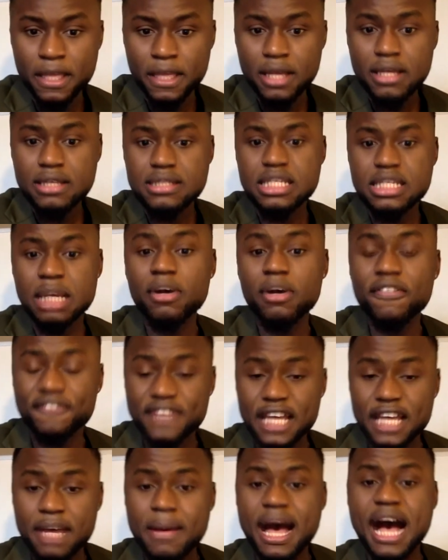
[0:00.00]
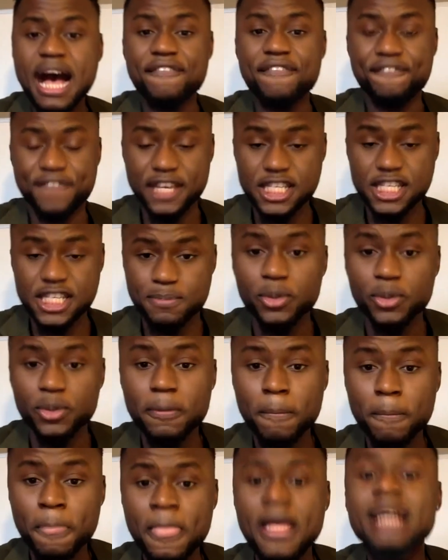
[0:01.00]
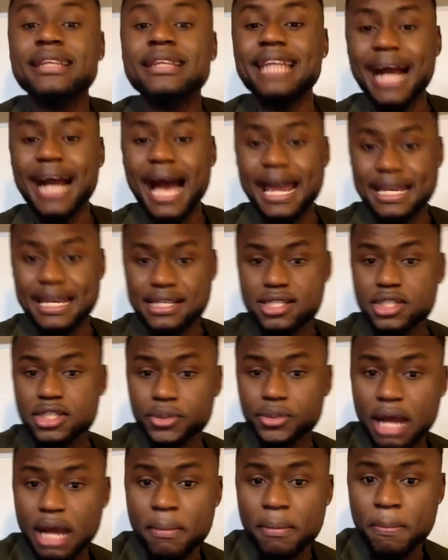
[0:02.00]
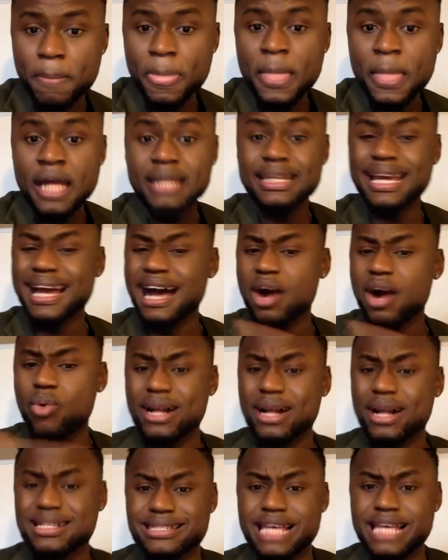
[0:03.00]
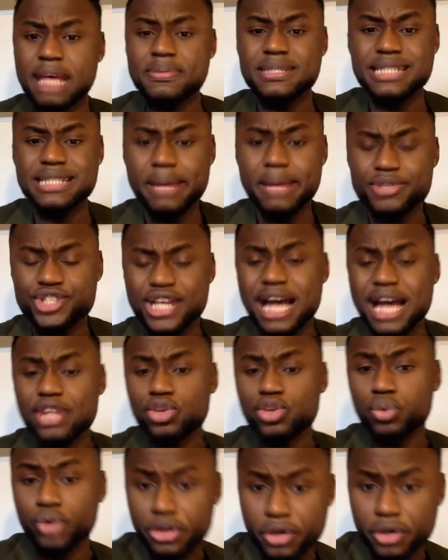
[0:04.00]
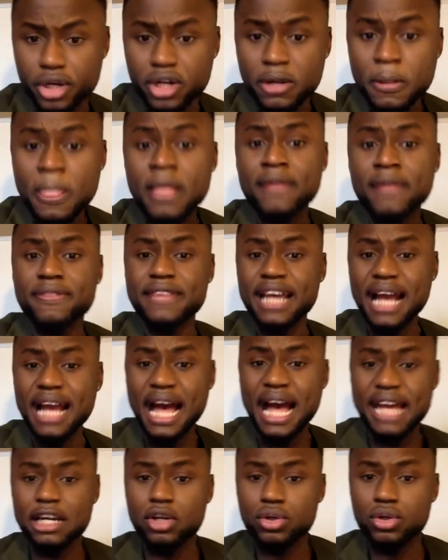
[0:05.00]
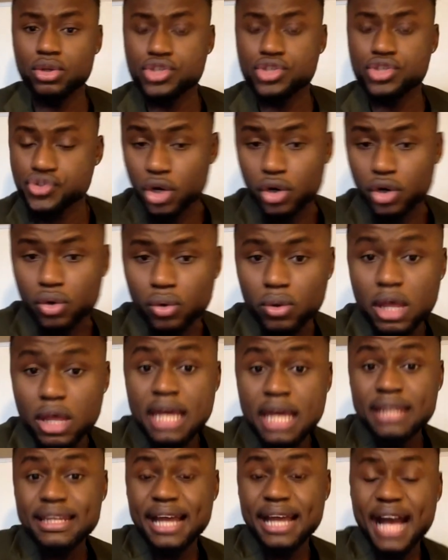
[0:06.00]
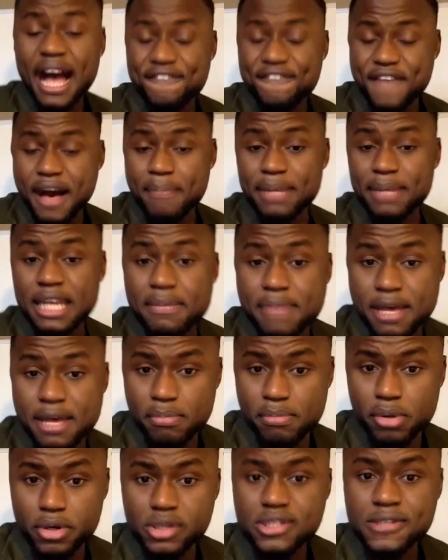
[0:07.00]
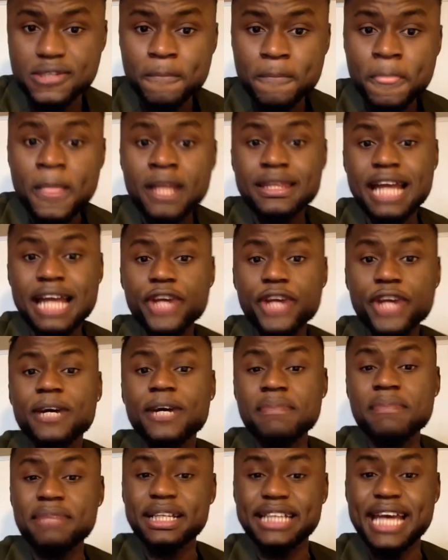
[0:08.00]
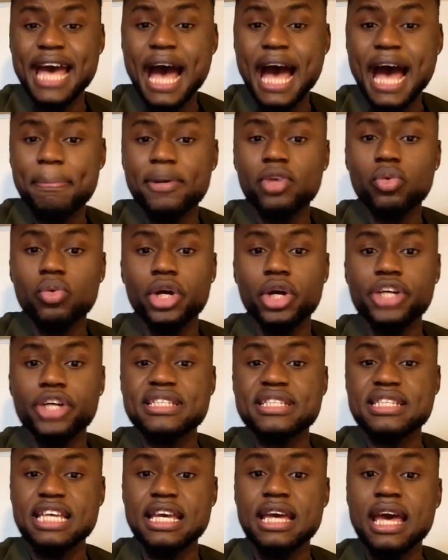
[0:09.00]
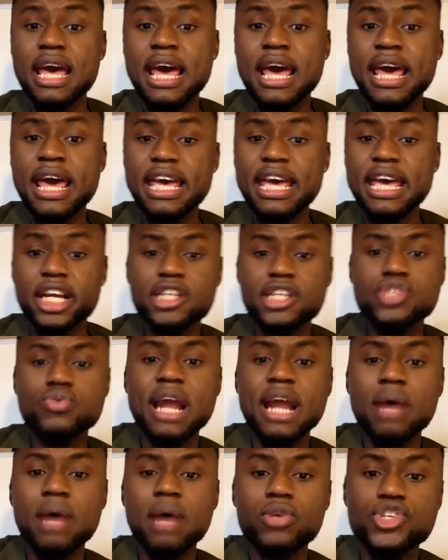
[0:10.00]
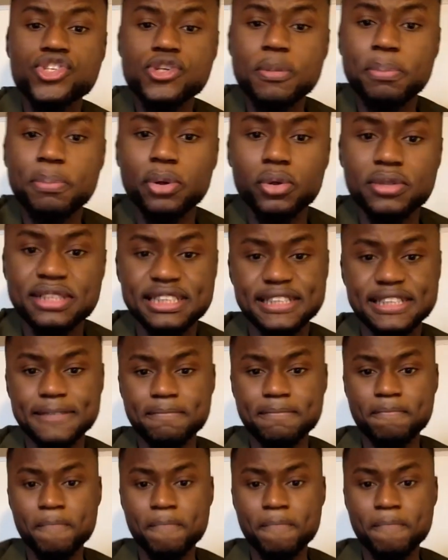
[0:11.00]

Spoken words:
Some of them have Facebook. They got Instagram. They got WhatsApp, Snapchat, Twitter. They got their close circle. They got family members. Now you're going to make it happen where you say, hey, here's what I want you to post.